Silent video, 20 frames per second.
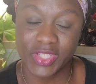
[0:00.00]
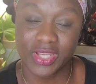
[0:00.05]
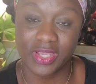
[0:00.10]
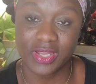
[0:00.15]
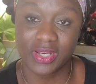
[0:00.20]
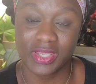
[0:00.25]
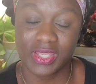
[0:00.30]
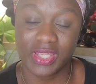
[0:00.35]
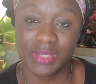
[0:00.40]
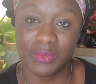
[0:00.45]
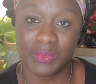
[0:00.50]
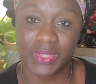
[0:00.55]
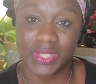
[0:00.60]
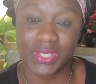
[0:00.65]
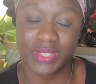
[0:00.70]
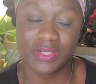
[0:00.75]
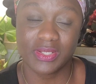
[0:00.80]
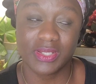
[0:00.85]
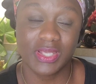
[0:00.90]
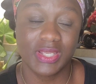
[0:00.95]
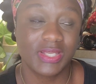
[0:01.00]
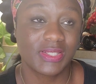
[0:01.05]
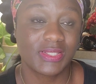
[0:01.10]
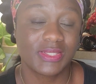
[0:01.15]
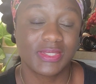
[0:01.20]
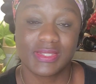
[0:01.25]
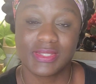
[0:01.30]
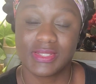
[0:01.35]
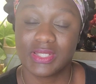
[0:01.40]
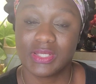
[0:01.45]
You gotta keep that
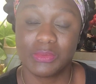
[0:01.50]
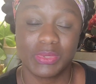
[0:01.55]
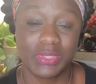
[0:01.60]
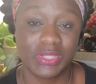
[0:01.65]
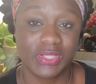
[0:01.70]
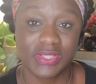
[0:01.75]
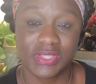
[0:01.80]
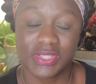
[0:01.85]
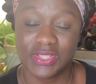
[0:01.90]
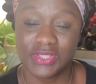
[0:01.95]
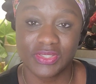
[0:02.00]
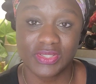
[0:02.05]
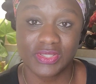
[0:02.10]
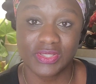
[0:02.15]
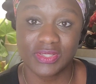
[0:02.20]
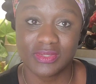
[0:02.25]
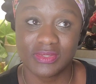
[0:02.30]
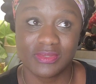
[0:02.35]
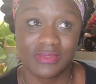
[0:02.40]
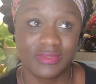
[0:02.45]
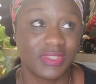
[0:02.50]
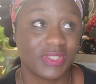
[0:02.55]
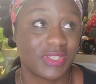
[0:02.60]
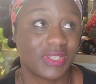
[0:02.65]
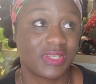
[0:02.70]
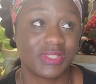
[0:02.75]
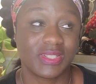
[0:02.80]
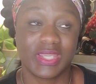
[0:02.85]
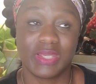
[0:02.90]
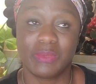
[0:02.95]
stabilization.
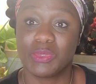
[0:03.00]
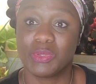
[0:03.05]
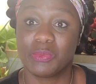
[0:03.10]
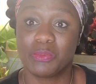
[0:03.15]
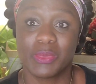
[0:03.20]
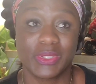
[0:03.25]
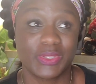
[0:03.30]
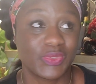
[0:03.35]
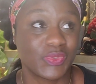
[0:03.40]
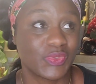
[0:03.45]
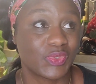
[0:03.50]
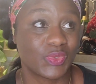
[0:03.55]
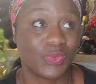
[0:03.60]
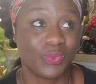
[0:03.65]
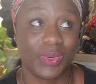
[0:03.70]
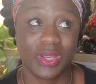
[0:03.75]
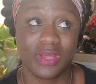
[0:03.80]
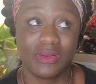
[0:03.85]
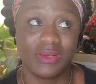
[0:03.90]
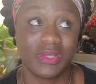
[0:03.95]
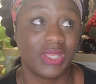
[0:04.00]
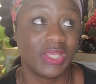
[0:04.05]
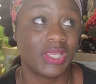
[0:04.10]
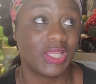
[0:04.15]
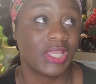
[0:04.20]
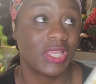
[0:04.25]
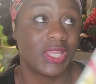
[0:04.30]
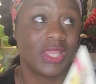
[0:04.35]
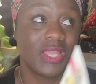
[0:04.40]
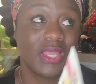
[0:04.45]
You gotta keep the muscles
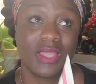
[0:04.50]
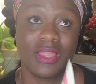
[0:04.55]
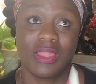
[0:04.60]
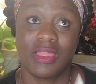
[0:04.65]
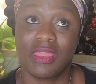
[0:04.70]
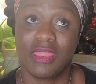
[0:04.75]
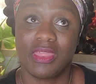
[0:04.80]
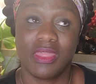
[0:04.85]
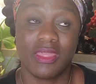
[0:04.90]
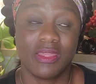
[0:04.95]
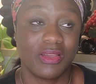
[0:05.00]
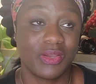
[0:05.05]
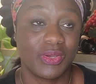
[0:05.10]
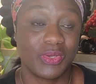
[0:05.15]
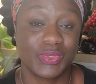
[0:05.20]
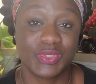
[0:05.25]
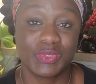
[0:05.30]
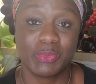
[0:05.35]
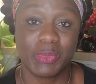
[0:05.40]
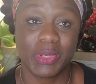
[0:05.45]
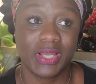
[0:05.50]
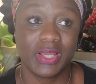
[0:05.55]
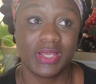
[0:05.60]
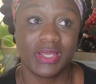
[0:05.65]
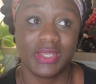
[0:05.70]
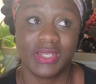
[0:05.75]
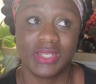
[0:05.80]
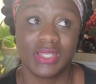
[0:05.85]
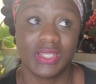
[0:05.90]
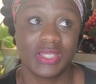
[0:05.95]
surrounding the whole
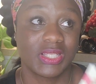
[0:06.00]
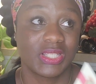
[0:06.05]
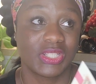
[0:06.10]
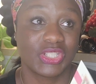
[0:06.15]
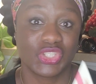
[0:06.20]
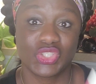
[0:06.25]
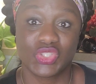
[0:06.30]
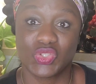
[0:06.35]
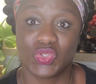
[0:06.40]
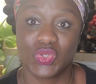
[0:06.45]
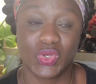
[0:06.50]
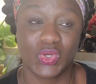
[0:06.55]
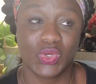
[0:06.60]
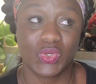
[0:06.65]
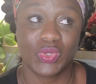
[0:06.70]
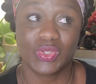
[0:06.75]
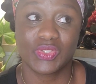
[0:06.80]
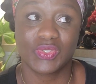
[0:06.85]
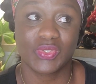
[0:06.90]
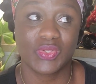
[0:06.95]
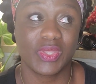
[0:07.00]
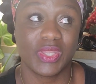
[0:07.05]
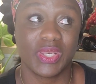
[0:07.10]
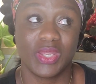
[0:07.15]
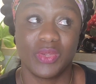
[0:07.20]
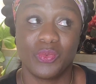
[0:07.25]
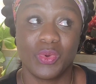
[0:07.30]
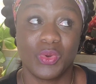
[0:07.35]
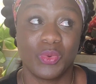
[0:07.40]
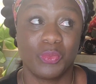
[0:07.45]
spine strong so that
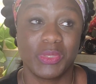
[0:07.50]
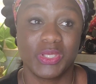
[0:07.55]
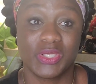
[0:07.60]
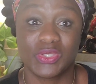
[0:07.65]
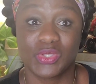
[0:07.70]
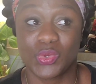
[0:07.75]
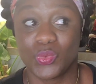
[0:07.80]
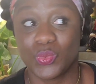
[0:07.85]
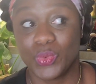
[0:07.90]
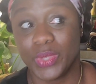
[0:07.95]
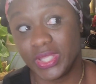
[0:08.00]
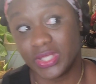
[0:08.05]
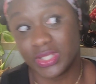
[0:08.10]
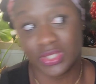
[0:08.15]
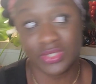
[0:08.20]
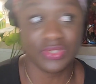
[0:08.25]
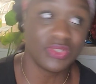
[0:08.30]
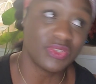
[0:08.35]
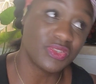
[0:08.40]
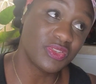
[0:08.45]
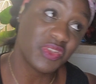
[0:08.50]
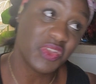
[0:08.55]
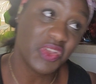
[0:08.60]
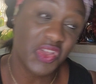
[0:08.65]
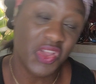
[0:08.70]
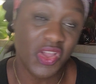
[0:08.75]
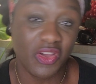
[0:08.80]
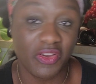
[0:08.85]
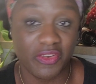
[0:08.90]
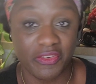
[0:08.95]
it won't be so weak to just
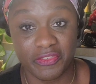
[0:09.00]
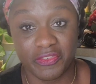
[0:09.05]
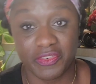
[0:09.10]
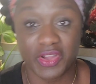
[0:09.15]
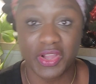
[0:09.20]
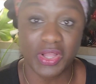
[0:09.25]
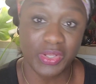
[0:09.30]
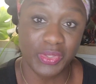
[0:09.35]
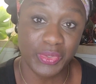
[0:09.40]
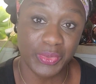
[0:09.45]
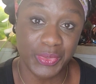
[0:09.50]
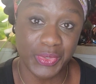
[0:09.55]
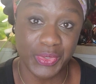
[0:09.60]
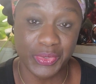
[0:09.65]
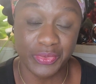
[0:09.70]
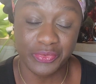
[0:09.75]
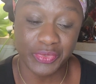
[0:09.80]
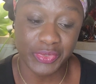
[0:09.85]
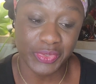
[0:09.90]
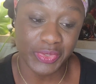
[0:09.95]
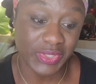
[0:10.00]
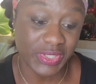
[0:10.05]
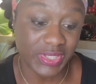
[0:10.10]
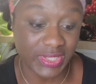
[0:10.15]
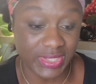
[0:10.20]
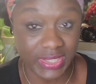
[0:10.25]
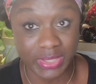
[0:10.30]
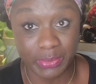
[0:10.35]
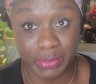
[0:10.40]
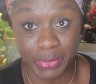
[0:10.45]
fall on over and
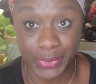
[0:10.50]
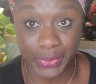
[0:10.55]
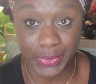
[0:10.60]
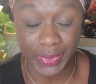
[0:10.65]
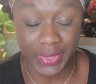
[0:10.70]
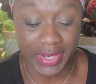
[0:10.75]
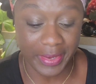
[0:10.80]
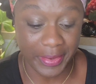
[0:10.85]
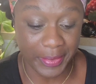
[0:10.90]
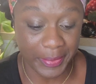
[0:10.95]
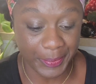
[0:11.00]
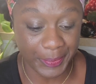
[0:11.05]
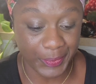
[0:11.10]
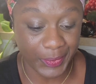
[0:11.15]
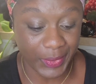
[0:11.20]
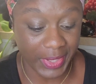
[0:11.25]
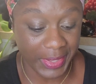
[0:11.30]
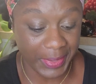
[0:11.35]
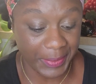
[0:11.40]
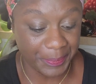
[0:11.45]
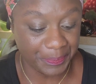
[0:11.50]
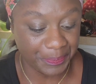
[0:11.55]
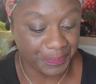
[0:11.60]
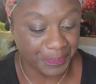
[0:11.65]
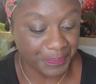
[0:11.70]
slip on out, right?